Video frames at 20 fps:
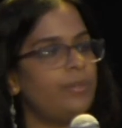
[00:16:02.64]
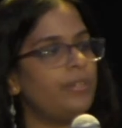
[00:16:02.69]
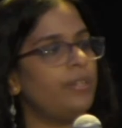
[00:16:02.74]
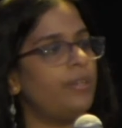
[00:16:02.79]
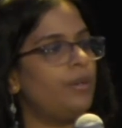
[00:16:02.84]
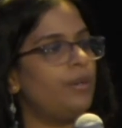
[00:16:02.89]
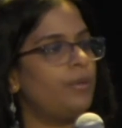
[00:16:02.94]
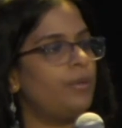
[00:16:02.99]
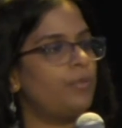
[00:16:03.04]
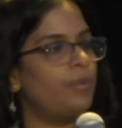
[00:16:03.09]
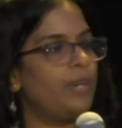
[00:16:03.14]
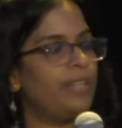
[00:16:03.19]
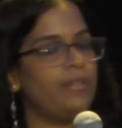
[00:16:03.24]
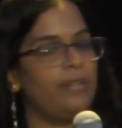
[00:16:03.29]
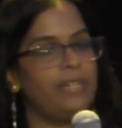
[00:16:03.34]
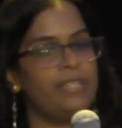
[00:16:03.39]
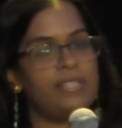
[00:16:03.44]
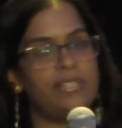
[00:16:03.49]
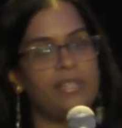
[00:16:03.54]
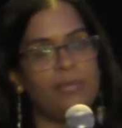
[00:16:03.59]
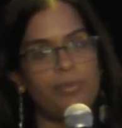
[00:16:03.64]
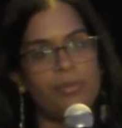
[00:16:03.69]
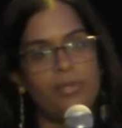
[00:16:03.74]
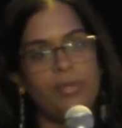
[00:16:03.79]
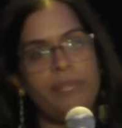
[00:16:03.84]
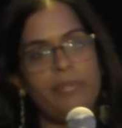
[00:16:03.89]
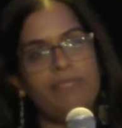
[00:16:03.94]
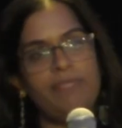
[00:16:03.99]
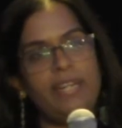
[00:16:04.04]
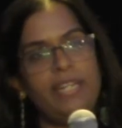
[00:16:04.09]
know whether it's an
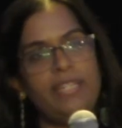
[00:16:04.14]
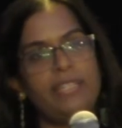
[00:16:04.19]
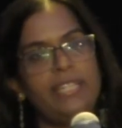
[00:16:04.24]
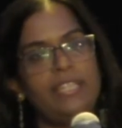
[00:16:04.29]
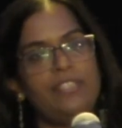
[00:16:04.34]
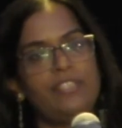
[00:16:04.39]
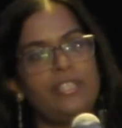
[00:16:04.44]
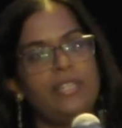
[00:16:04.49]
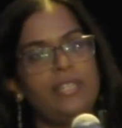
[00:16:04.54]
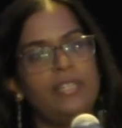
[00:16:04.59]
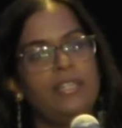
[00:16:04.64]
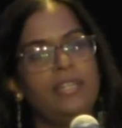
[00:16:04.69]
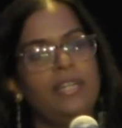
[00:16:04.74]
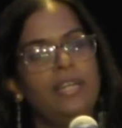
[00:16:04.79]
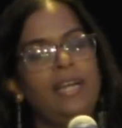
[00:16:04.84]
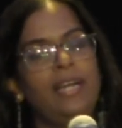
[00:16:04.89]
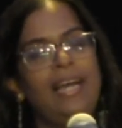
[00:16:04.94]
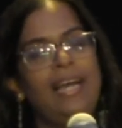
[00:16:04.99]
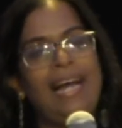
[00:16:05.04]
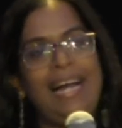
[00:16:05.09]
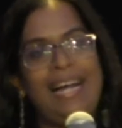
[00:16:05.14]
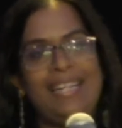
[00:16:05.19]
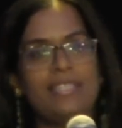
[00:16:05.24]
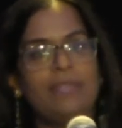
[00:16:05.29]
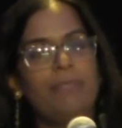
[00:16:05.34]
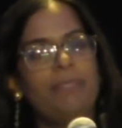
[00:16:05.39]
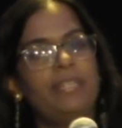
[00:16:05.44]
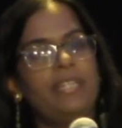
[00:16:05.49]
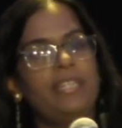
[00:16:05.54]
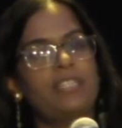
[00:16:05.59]
employment violation,
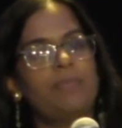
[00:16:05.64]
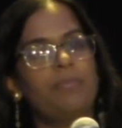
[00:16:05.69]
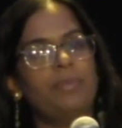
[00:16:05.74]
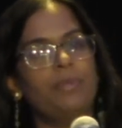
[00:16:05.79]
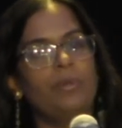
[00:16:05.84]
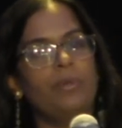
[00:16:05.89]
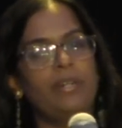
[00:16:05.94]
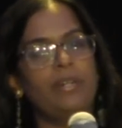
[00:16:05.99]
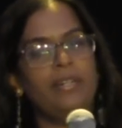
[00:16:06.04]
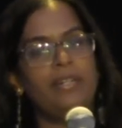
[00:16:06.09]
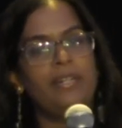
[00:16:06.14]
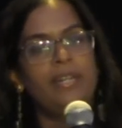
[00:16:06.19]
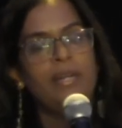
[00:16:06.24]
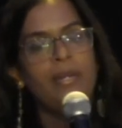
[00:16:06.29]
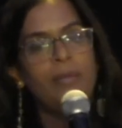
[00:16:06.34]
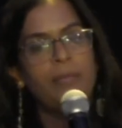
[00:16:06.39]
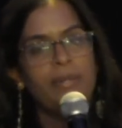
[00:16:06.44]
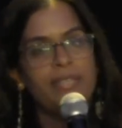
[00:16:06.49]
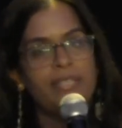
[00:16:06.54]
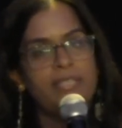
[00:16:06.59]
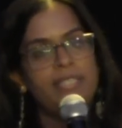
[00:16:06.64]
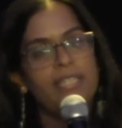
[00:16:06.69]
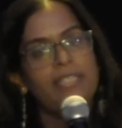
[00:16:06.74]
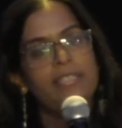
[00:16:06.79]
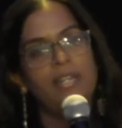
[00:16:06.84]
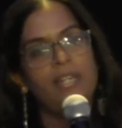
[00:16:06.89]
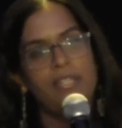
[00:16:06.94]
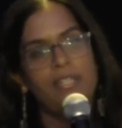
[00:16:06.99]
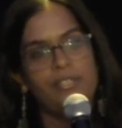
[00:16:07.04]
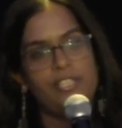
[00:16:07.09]
hasn't been explored, but the
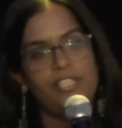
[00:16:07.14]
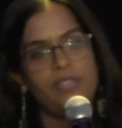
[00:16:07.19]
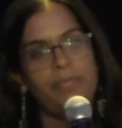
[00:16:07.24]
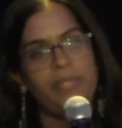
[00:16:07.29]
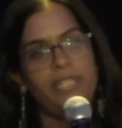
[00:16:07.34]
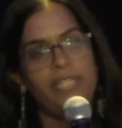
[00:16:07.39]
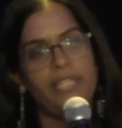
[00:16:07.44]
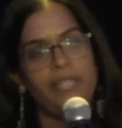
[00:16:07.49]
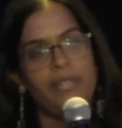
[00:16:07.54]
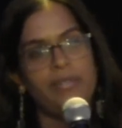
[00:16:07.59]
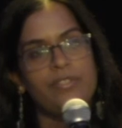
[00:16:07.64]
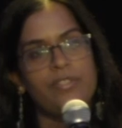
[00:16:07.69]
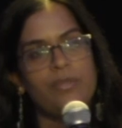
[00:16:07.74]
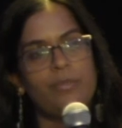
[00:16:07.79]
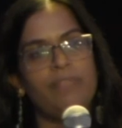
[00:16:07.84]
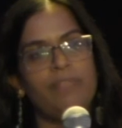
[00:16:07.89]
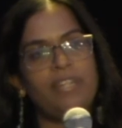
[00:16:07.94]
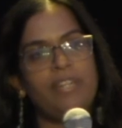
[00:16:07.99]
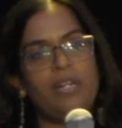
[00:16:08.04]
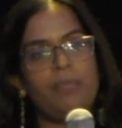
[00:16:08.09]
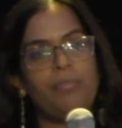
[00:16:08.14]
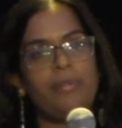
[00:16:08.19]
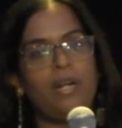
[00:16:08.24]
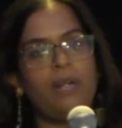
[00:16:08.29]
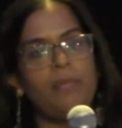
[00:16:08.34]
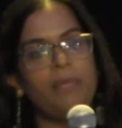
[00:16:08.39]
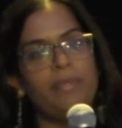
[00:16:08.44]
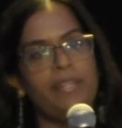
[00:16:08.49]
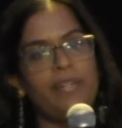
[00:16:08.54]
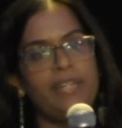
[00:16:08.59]
technology is being used. So we've got a
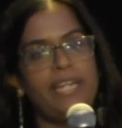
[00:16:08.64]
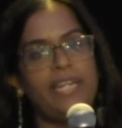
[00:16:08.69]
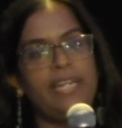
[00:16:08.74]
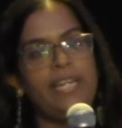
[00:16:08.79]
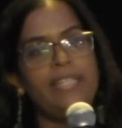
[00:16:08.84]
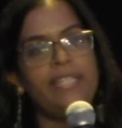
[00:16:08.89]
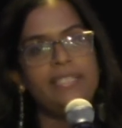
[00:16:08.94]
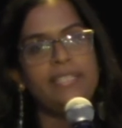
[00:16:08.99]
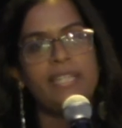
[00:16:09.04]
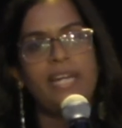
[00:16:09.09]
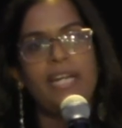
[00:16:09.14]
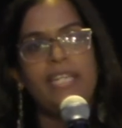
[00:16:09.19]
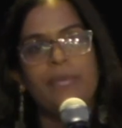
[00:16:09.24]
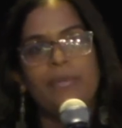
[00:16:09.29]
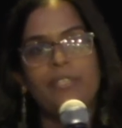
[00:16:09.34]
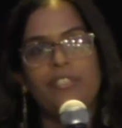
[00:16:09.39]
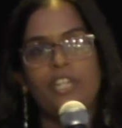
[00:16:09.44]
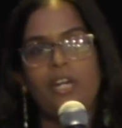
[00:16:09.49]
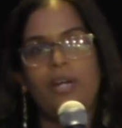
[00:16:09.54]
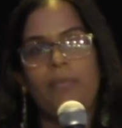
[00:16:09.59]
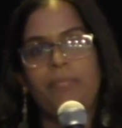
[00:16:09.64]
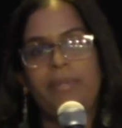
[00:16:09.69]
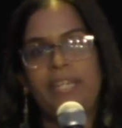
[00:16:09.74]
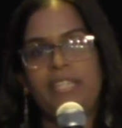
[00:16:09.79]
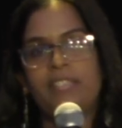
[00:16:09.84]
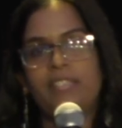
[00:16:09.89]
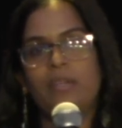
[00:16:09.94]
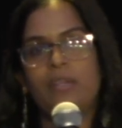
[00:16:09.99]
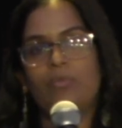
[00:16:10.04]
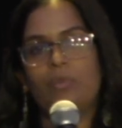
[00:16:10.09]
problem there. Can I deny you a job
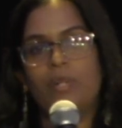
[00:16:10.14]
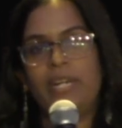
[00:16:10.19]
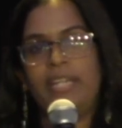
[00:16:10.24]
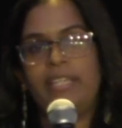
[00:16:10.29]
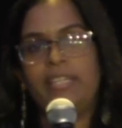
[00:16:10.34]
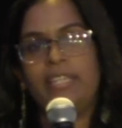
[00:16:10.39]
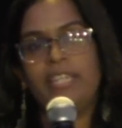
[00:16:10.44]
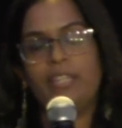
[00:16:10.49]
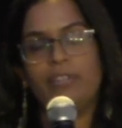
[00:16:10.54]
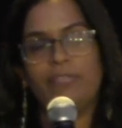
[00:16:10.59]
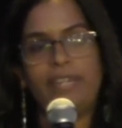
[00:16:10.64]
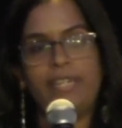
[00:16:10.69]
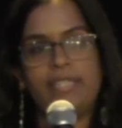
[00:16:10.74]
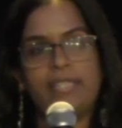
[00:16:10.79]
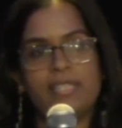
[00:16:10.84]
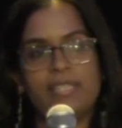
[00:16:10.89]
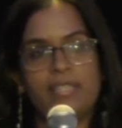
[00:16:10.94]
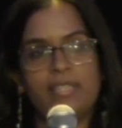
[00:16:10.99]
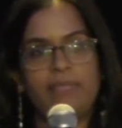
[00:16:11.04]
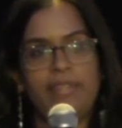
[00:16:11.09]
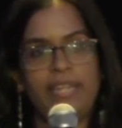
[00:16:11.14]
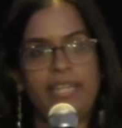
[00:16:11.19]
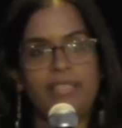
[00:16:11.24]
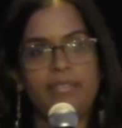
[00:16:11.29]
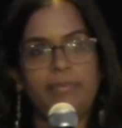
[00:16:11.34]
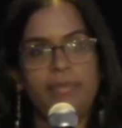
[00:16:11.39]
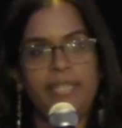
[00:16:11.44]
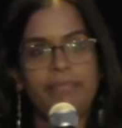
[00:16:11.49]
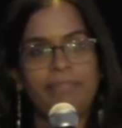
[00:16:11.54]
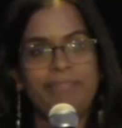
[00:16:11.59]
based on what I think your face is conveying
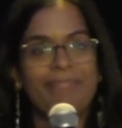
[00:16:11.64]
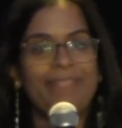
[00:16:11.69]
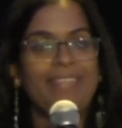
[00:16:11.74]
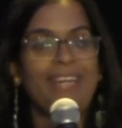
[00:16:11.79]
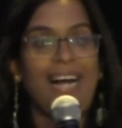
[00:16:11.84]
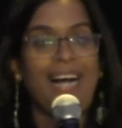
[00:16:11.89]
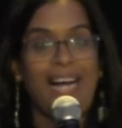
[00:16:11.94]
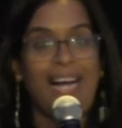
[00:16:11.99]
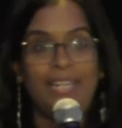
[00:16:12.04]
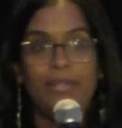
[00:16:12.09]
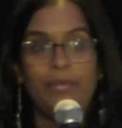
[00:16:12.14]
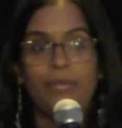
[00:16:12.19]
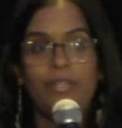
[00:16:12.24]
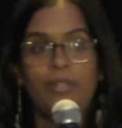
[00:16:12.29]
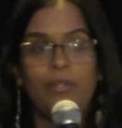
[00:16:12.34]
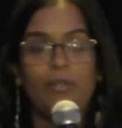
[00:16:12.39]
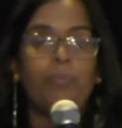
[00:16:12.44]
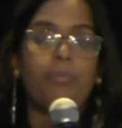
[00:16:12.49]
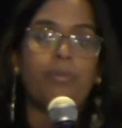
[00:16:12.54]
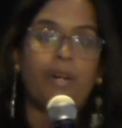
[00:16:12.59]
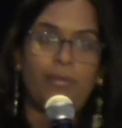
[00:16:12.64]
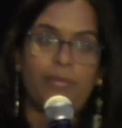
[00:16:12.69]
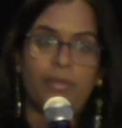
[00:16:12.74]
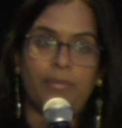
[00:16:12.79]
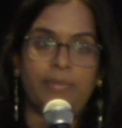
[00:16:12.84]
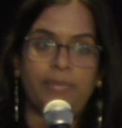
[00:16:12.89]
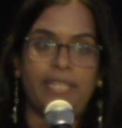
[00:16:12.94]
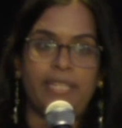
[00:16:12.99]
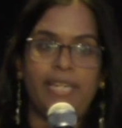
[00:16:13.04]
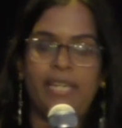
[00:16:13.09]
to me? I don't know,
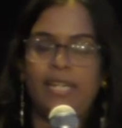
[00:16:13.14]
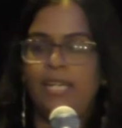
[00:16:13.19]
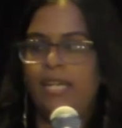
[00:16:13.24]
probably.